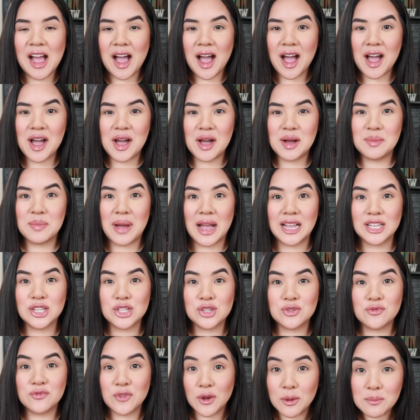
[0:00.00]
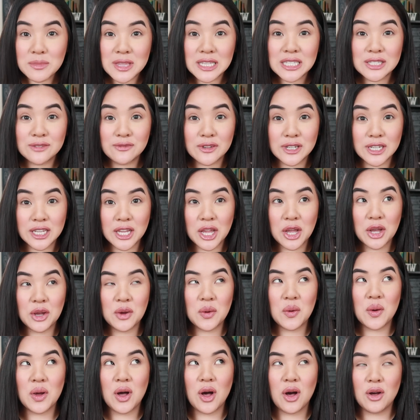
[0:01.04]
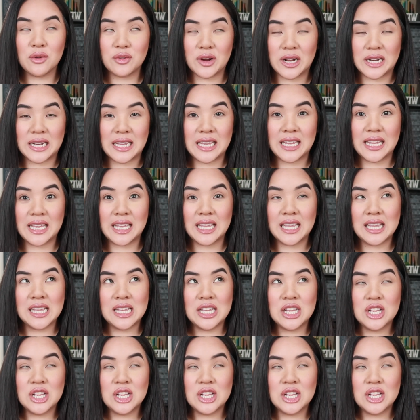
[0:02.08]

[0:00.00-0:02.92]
Um, I filmed this video already